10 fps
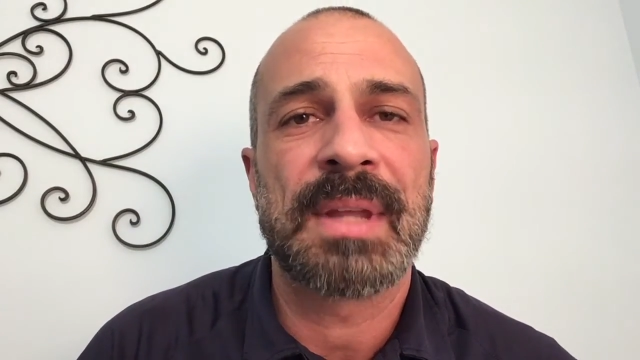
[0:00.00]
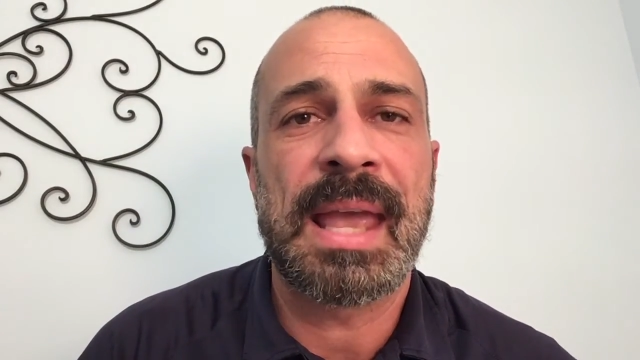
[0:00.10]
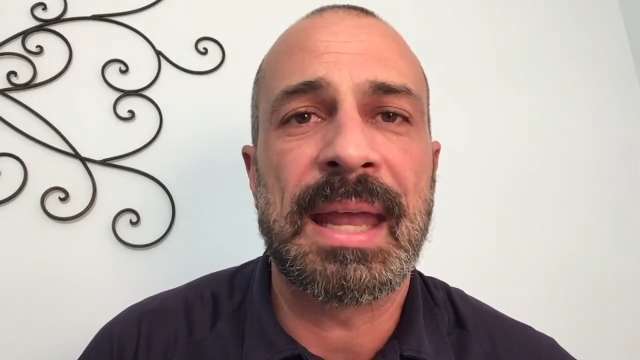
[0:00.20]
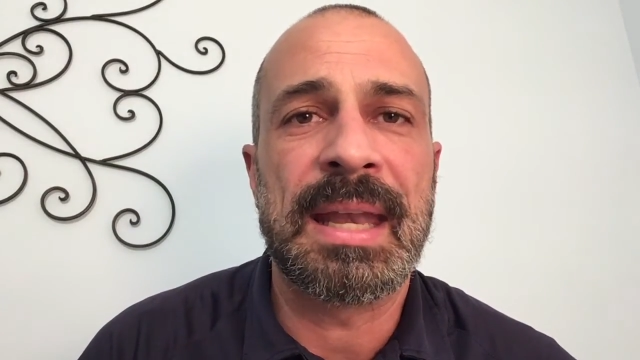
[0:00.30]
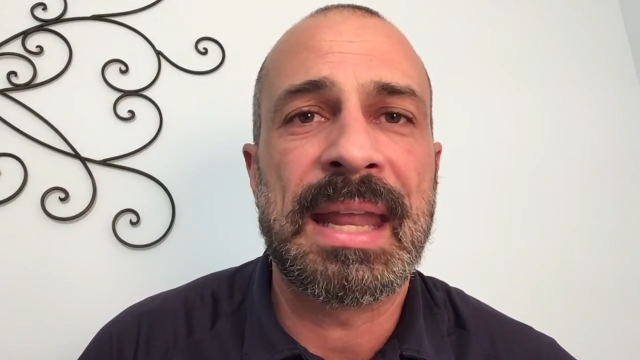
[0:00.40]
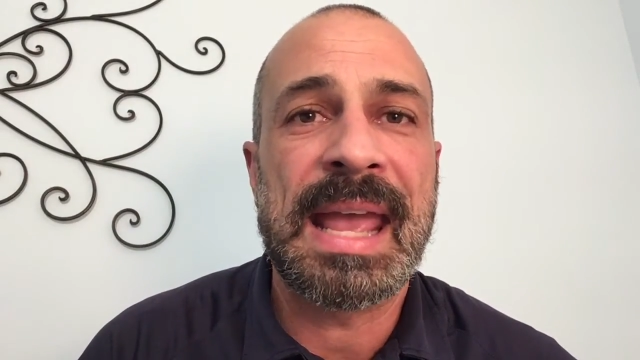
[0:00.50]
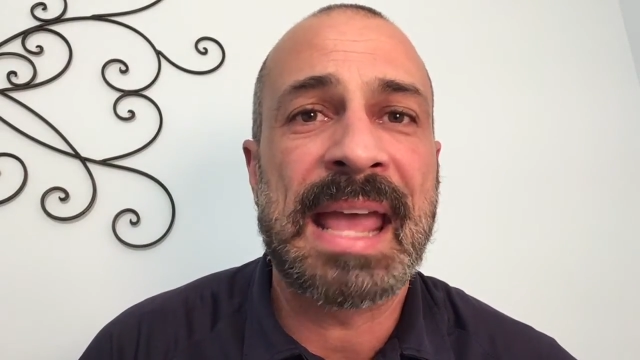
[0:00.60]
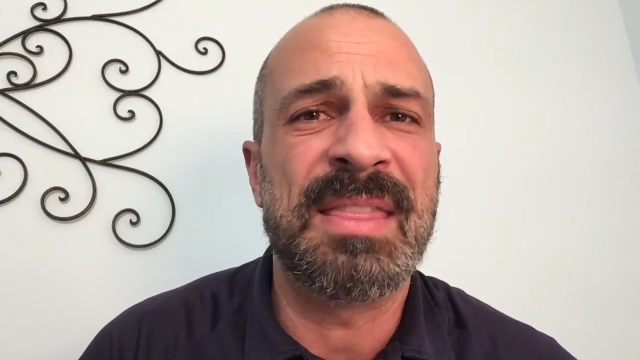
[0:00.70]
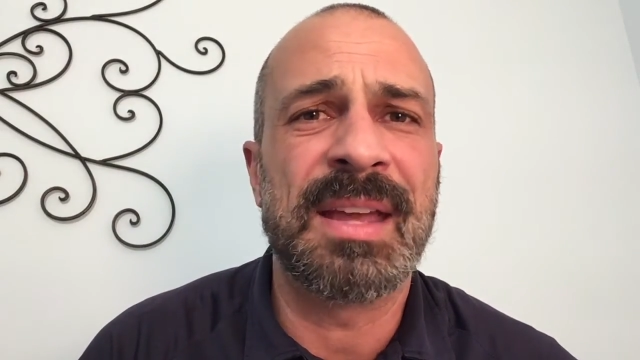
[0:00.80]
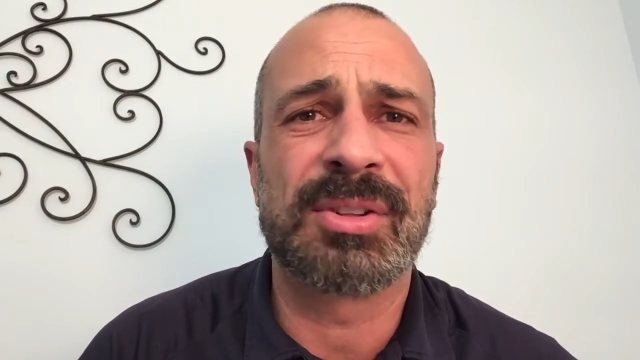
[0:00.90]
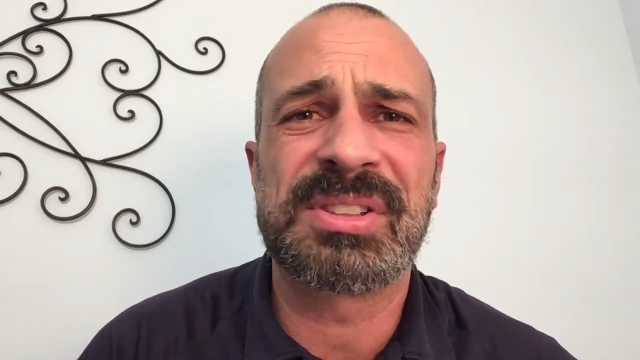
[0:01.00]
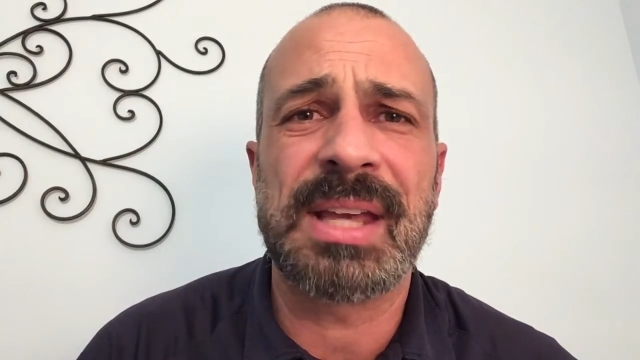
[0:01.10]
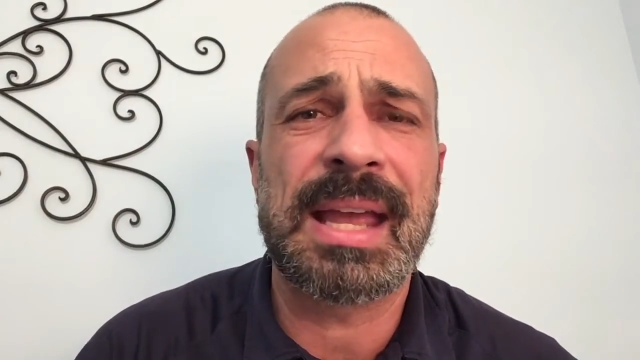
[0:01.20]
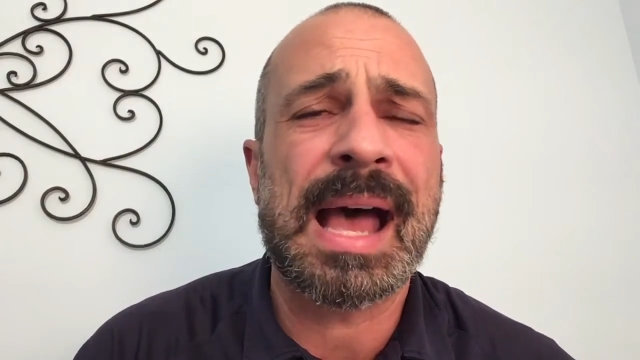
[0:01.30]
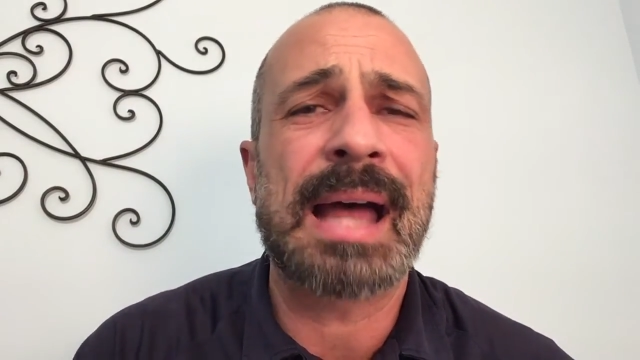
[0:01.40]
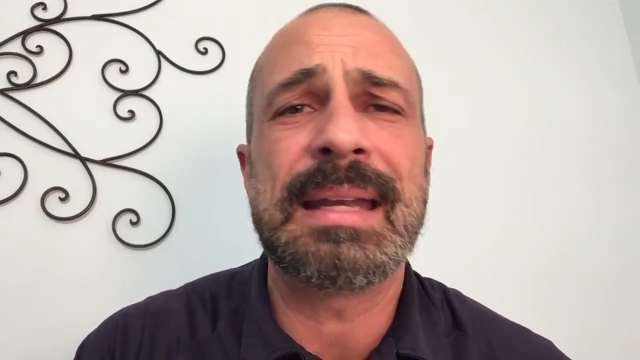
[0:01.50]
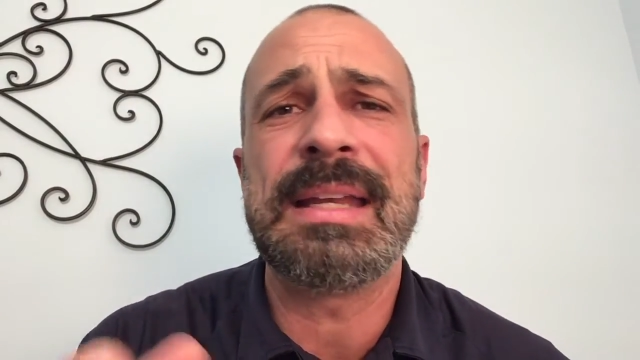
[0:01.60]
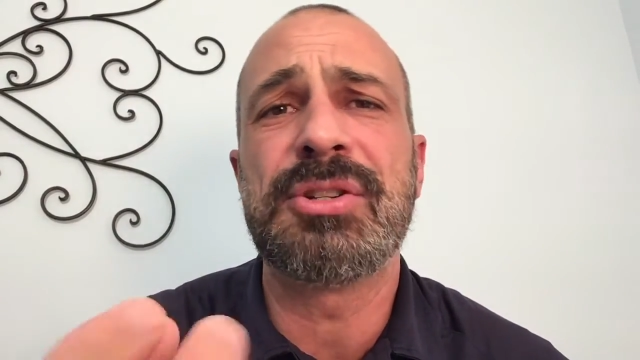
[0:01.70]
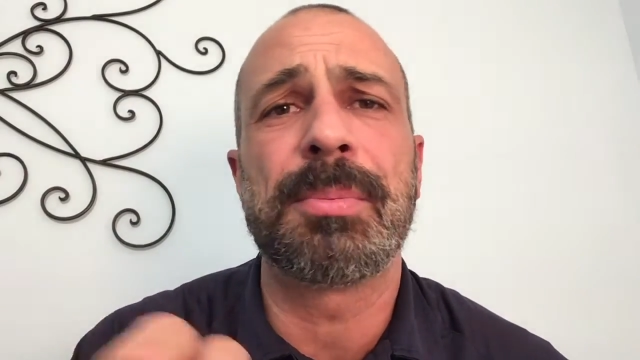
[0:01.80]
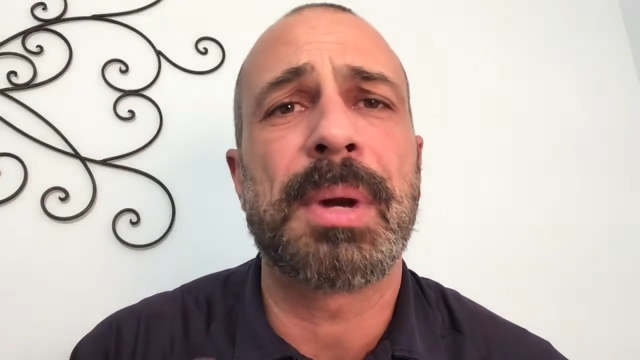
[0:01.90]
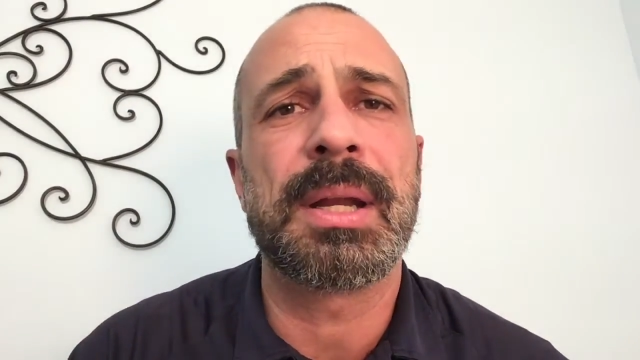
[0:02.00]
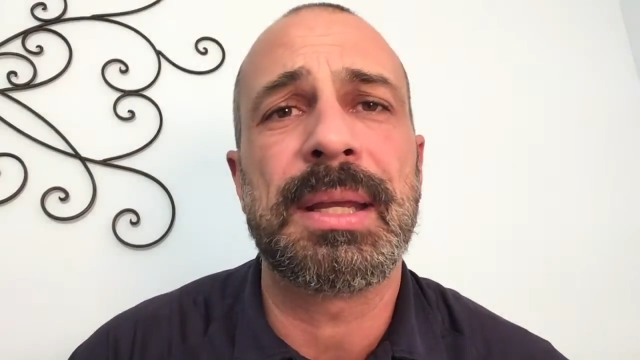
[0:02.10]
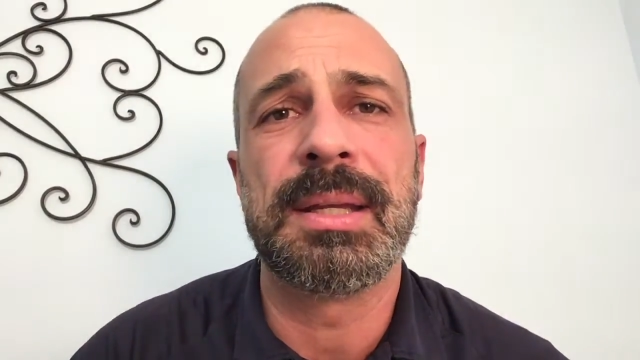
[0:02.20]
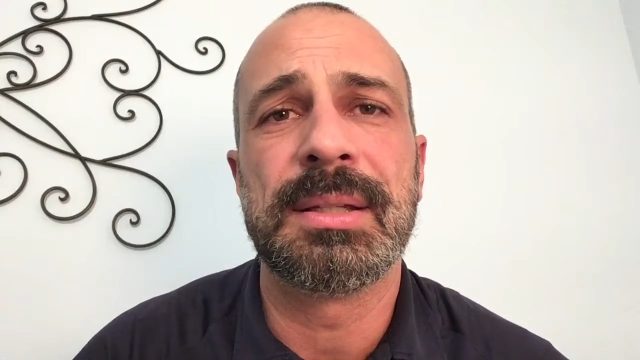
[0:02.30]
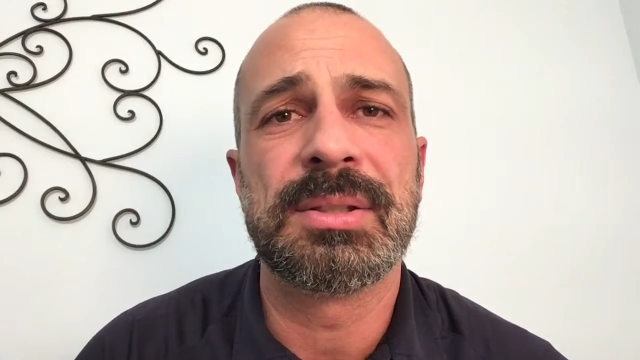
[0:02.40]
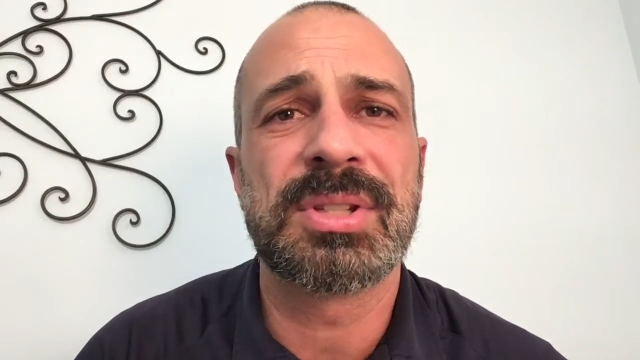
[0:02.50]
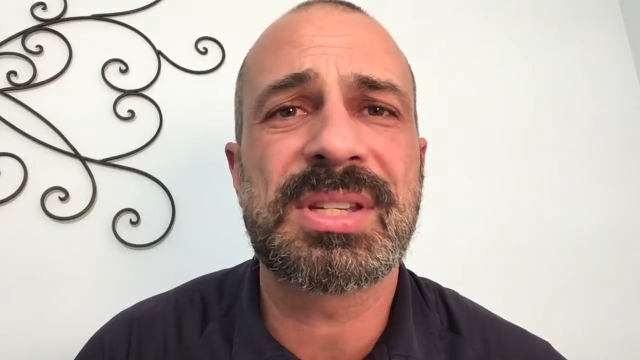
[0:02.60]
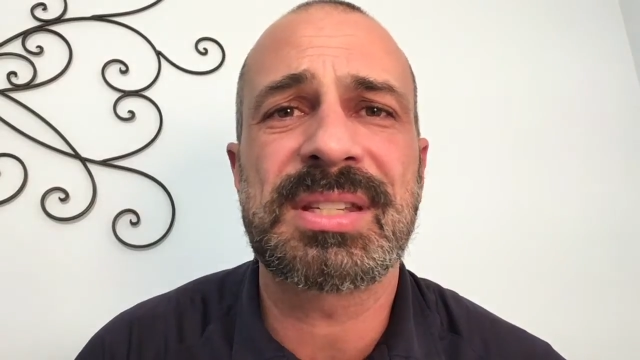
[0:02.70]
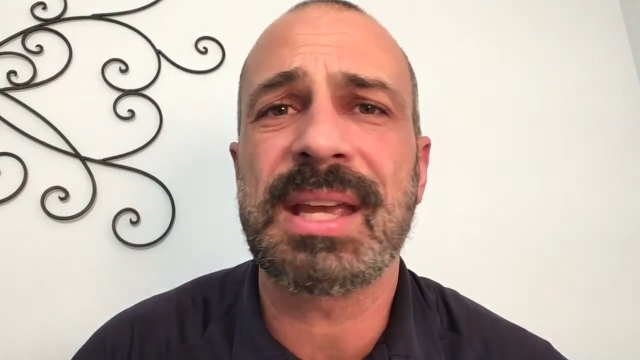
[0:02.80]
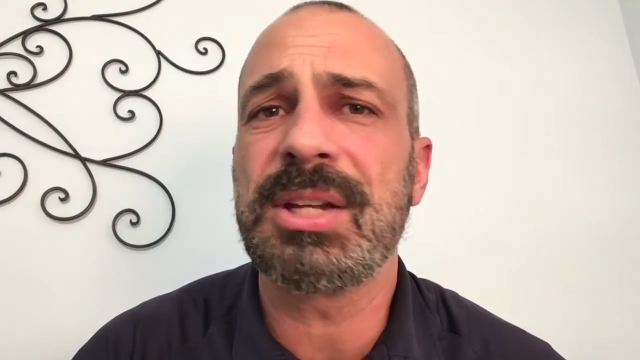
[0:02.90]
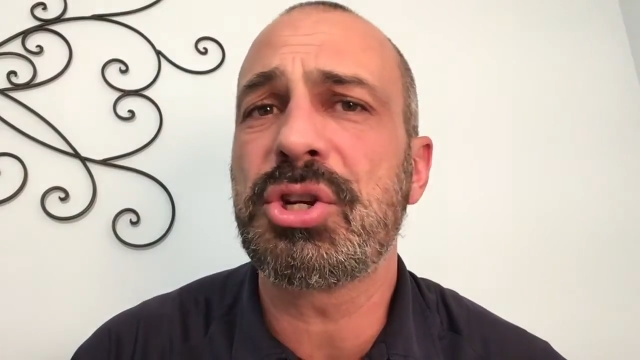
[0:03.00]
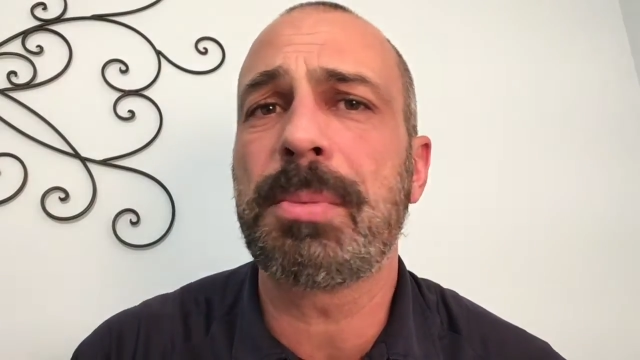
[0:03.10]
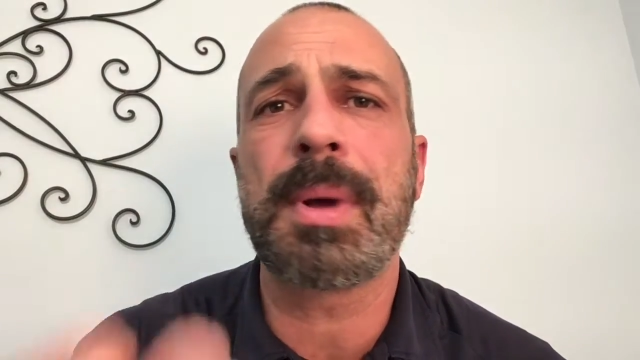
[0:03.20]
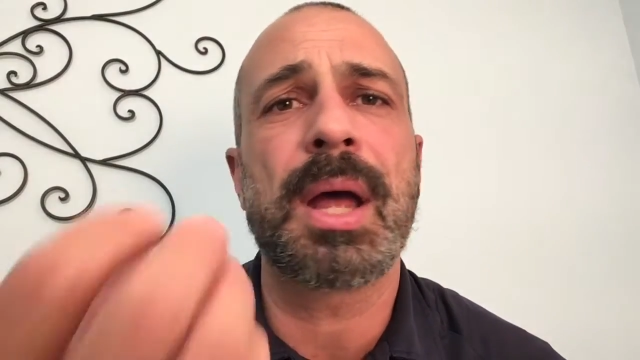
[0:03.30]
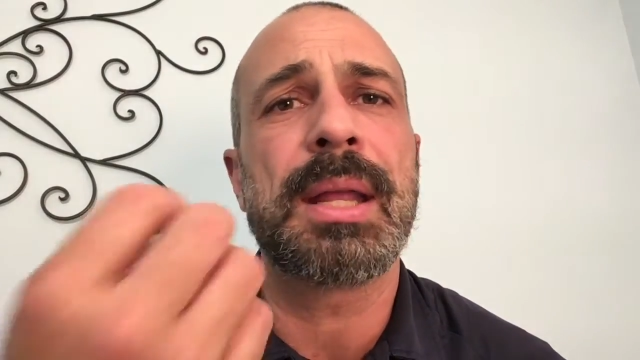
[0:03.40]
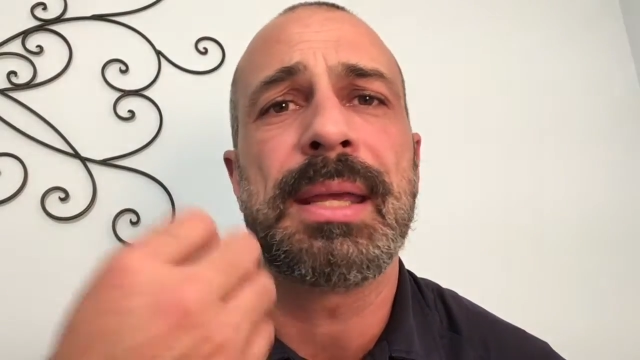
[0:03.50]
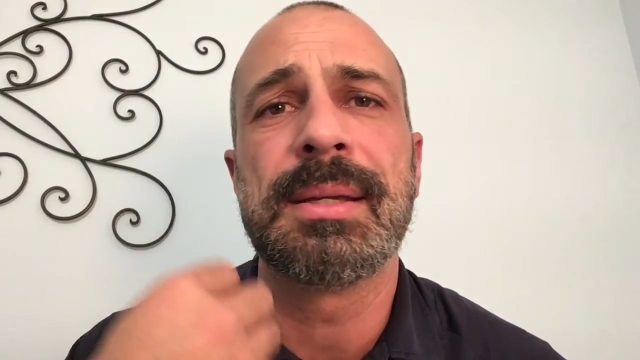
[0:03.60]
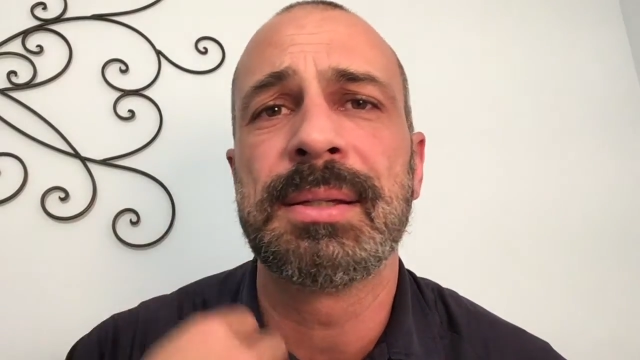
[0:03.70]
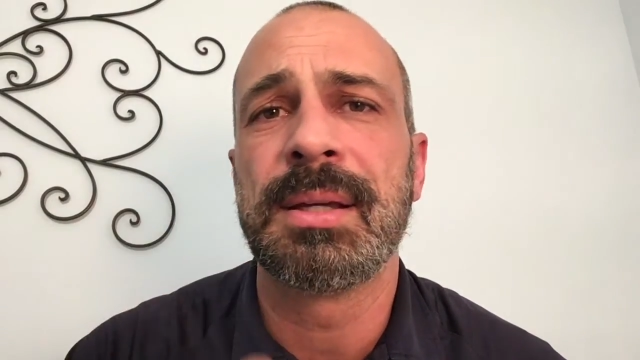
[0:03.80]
And they'll say, I need your money. Just send your money.